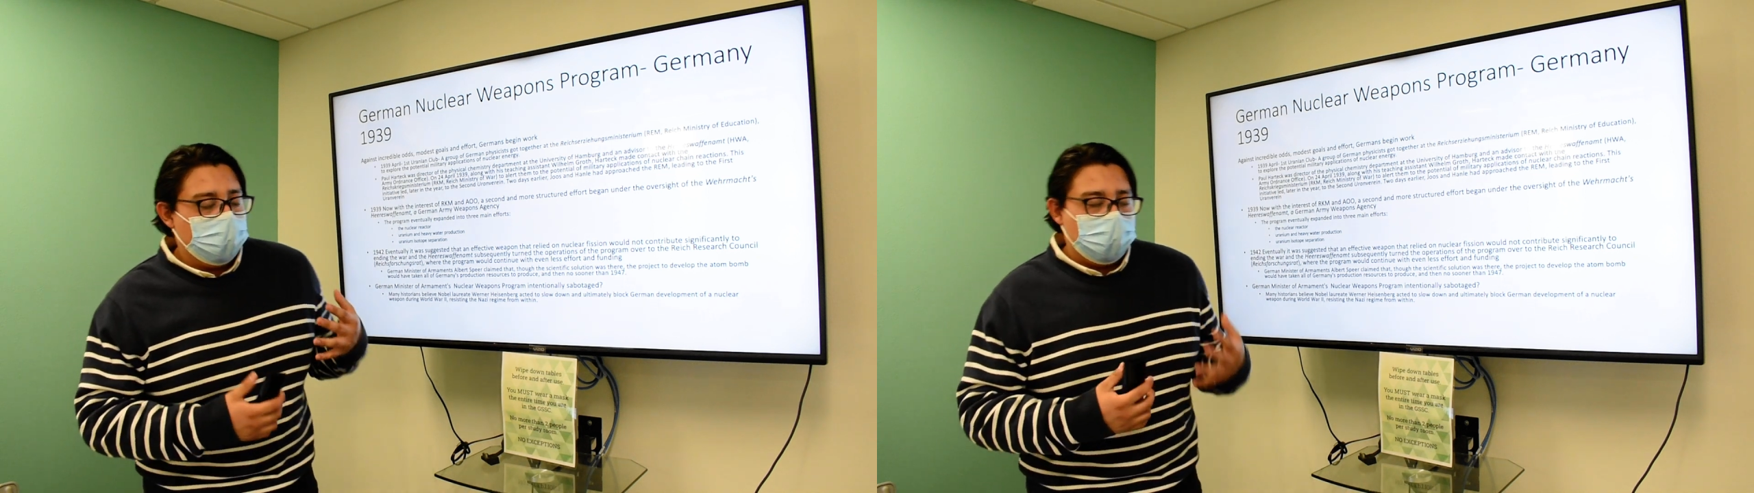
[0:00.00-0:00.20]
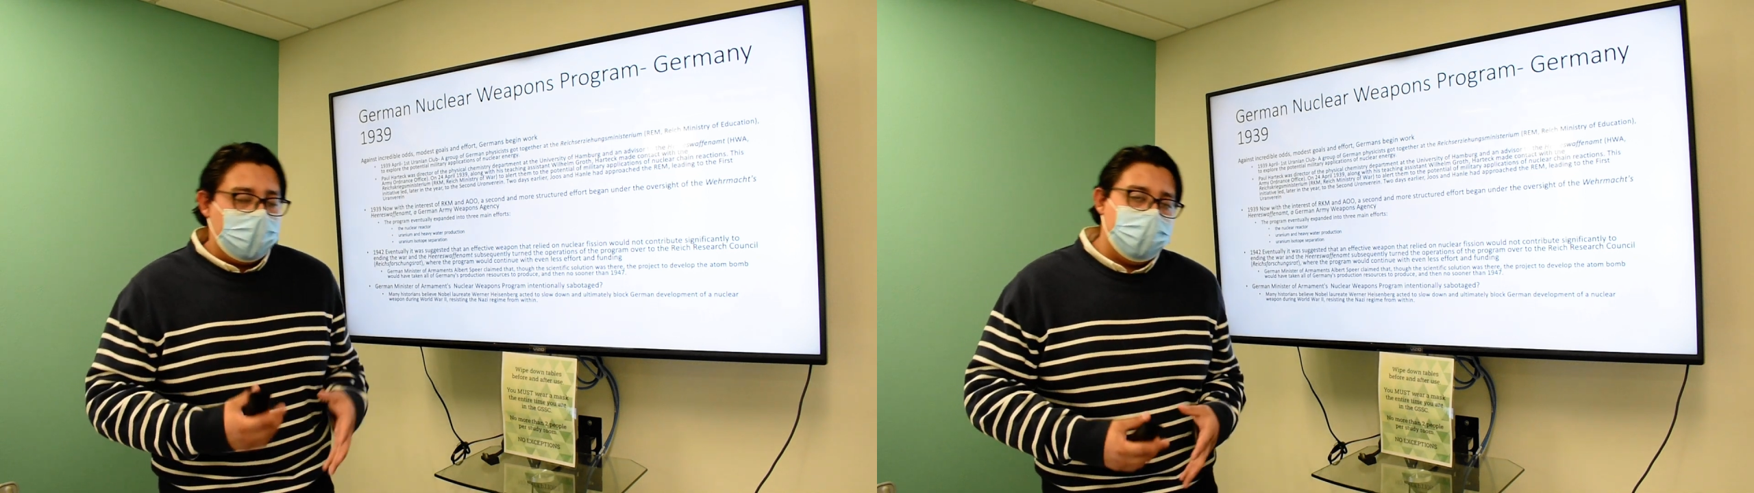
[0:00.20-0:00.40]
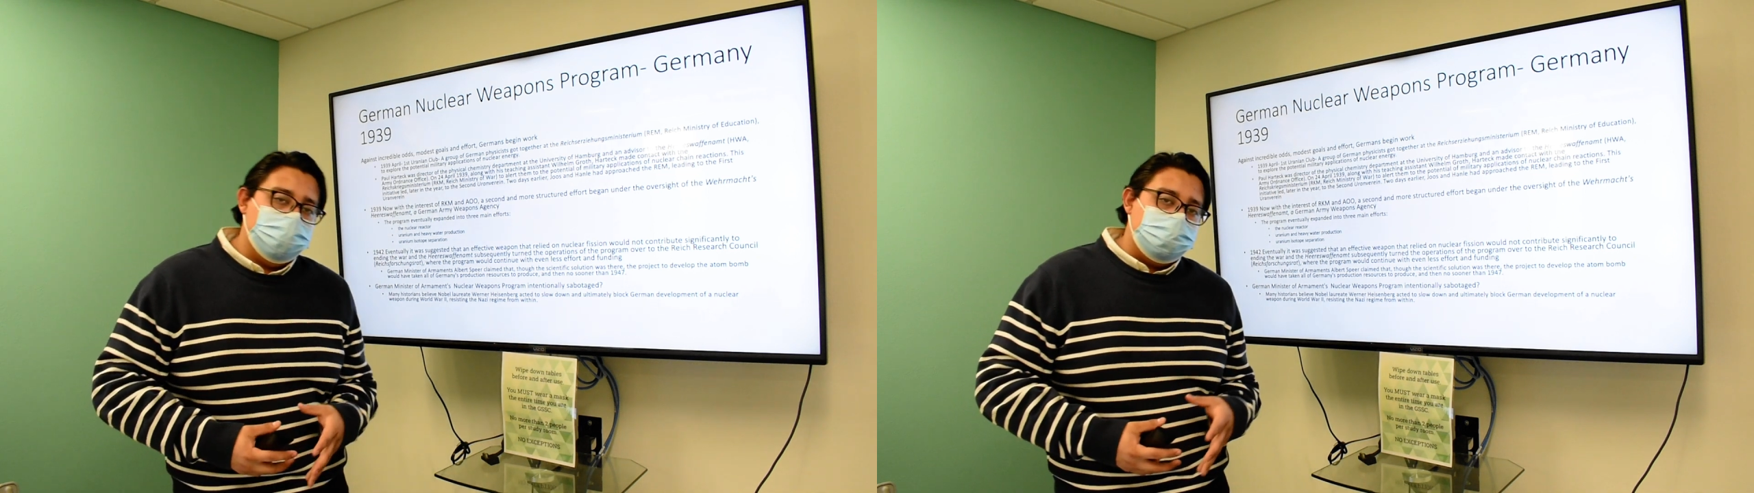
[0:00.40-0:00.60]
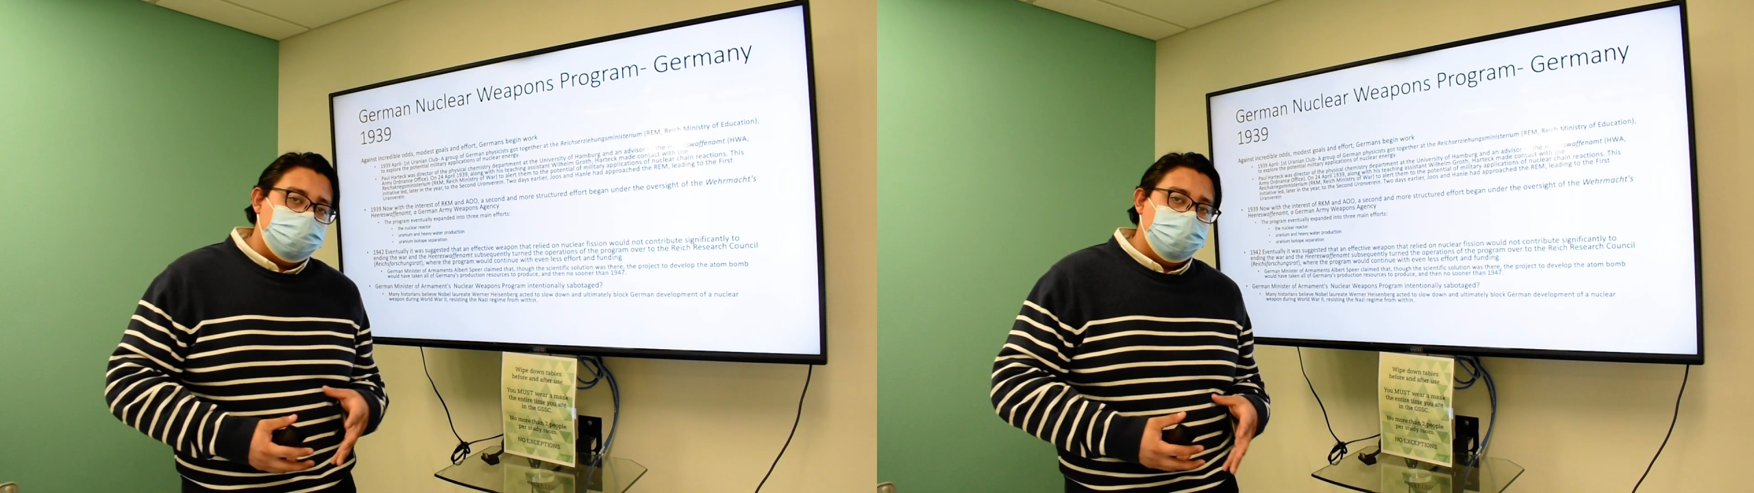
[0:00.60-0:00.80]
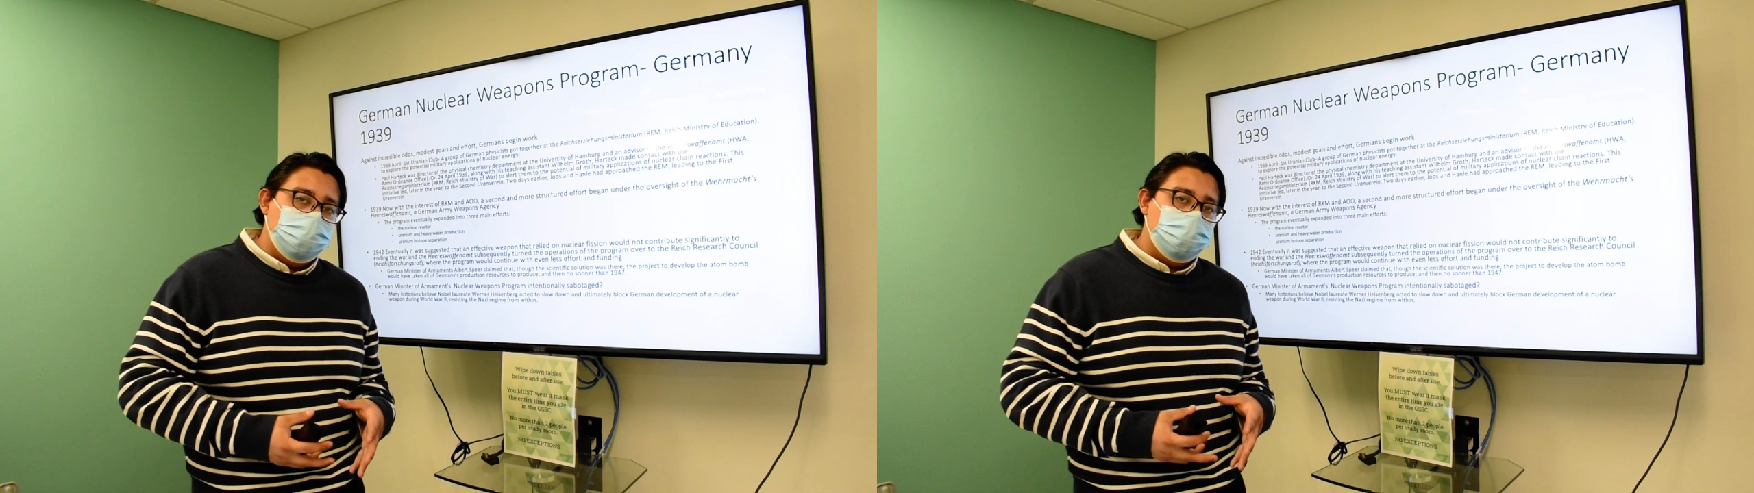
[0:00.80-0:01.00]
were able
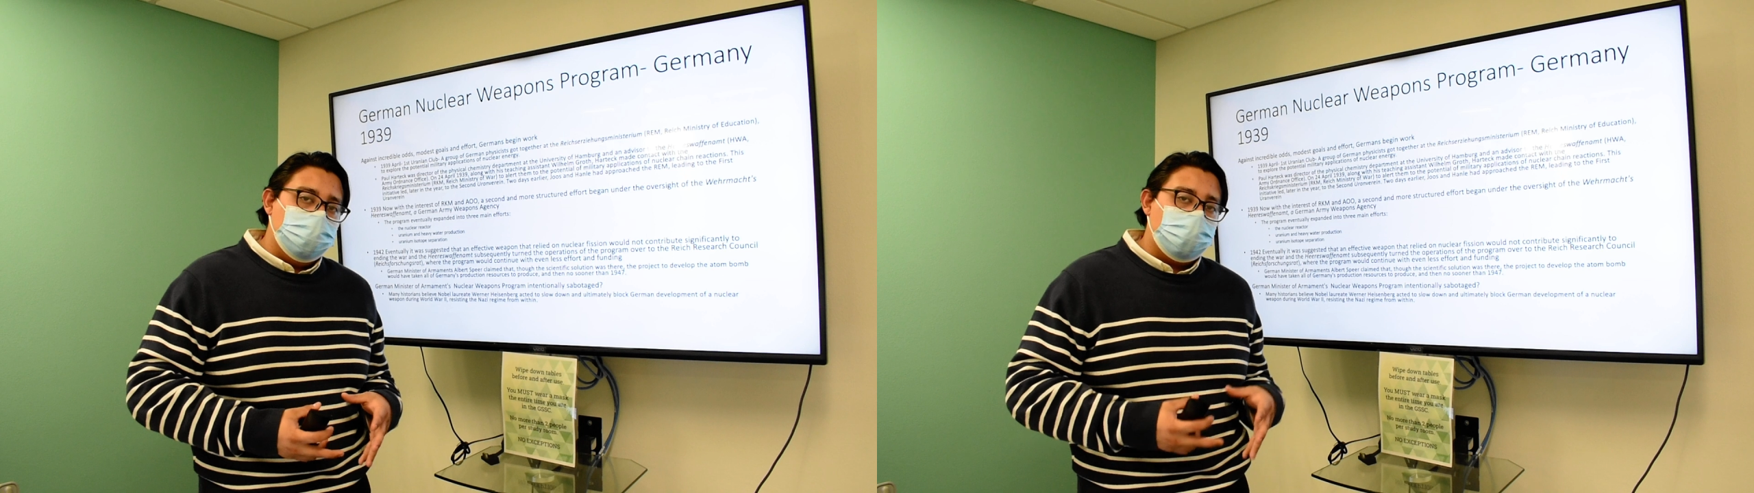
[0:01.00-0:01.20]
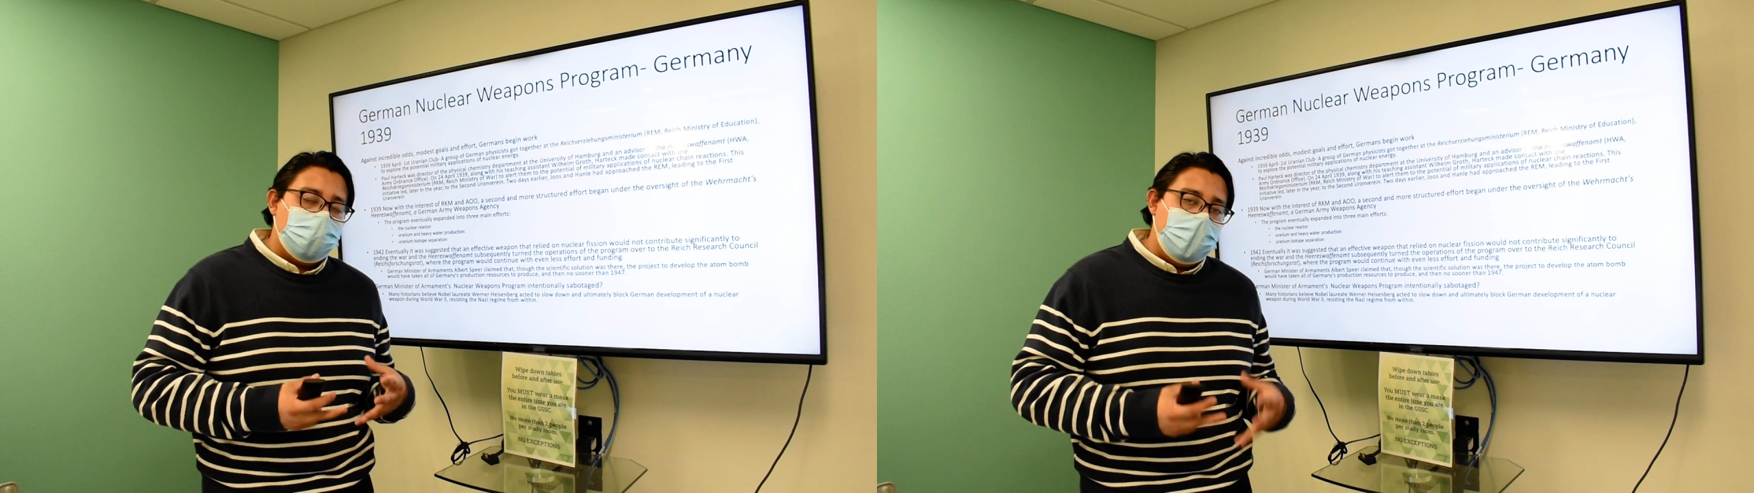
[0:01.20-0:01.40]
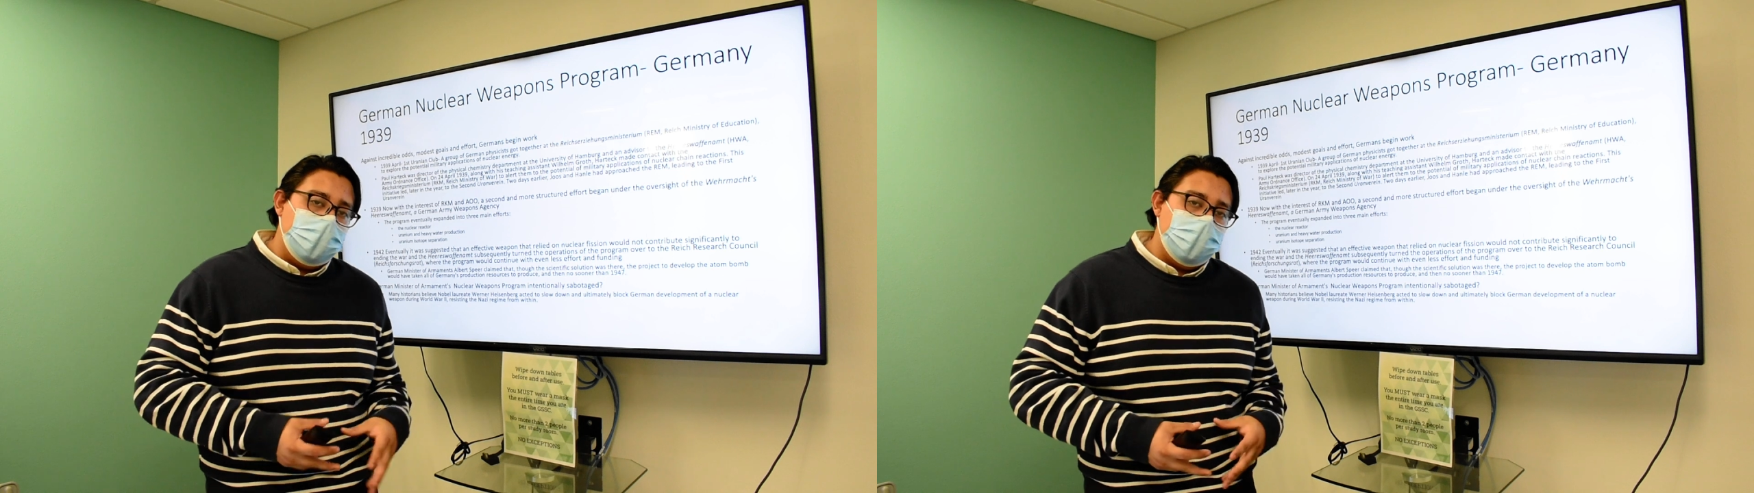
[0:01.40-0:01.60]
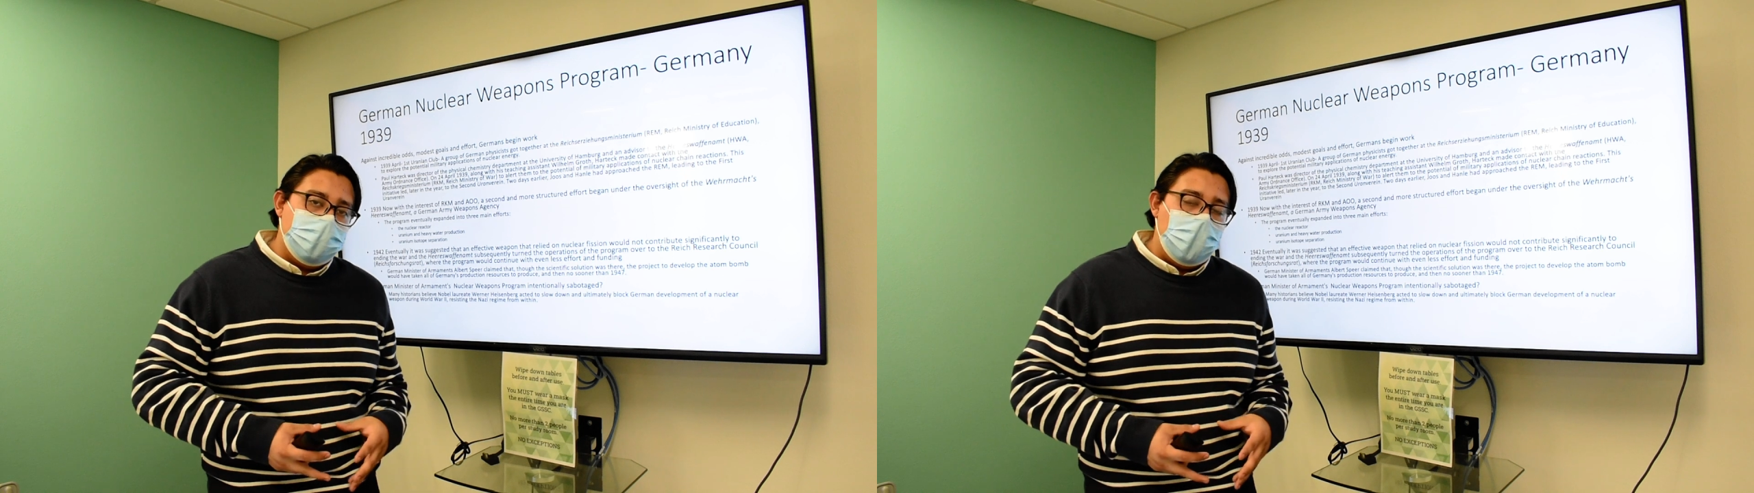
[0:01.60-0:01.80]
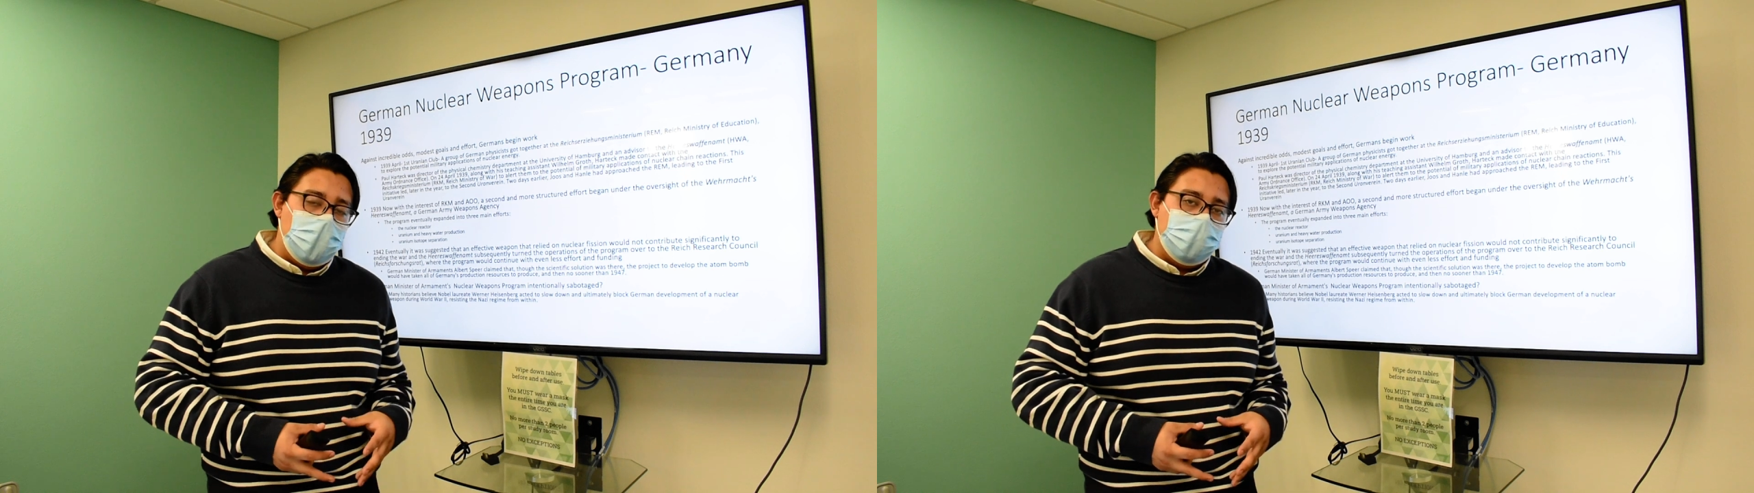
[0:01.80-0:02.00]
to create a
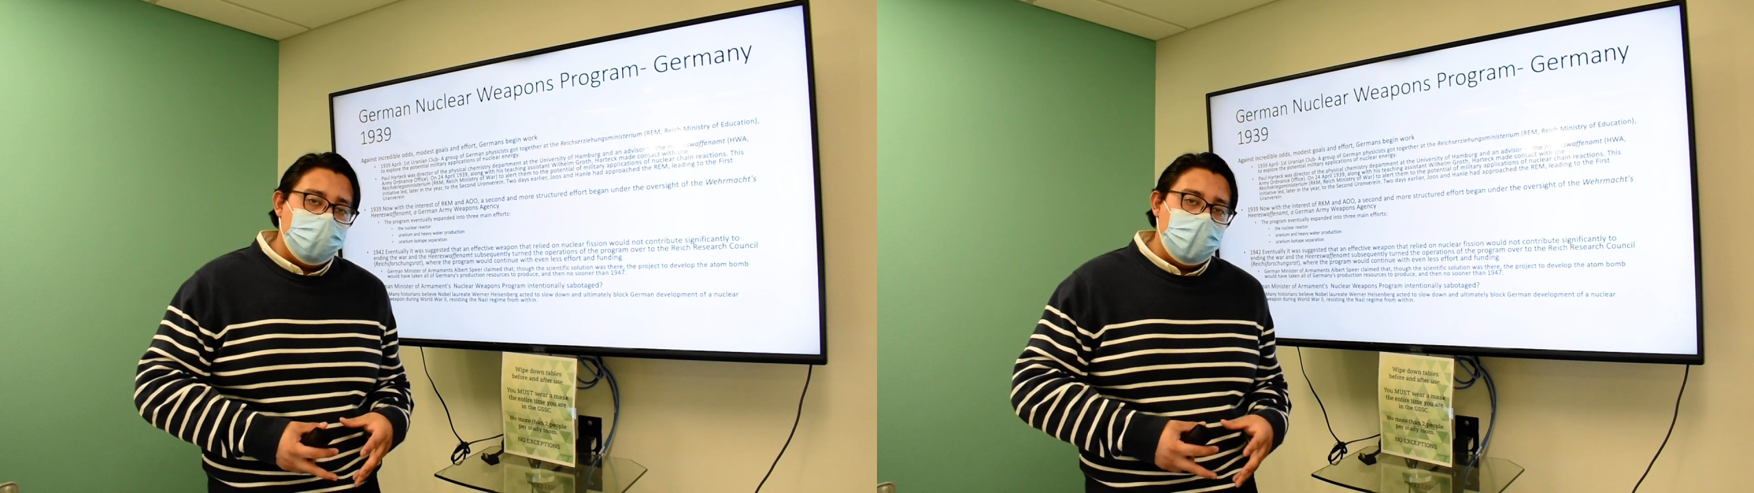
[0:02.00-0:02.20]
bomb,